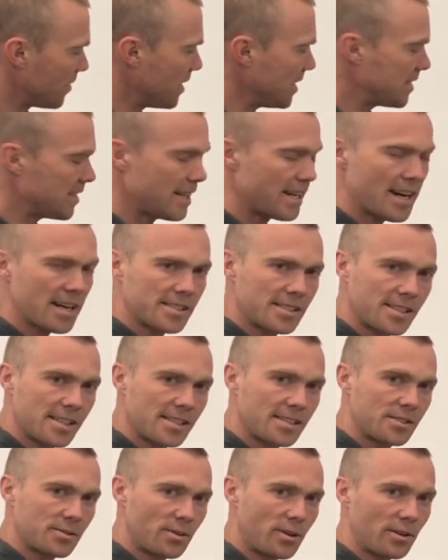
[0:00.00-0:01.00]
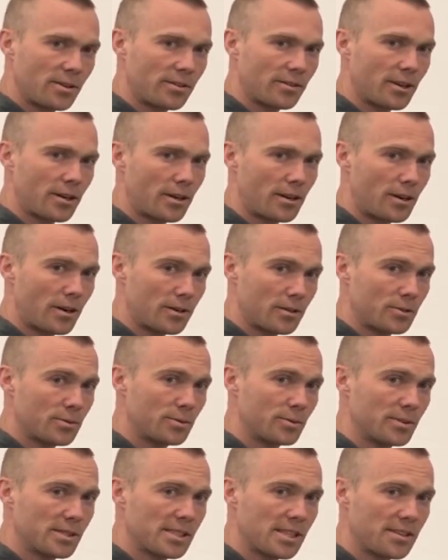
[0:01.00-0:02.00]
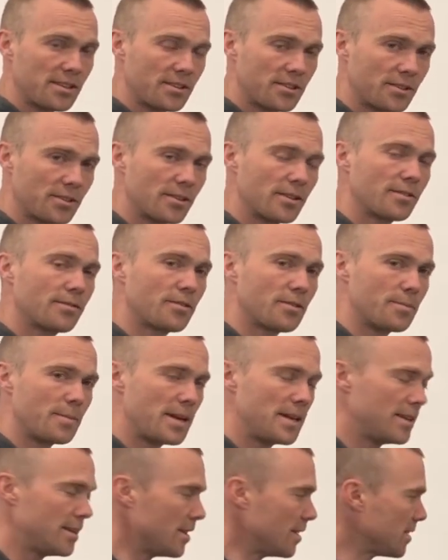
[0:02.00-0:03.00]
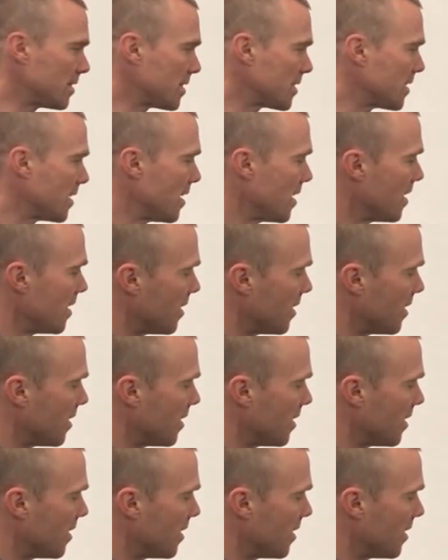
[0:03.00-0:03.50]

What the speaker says: easy access to all of our tools on the turret for maintenance,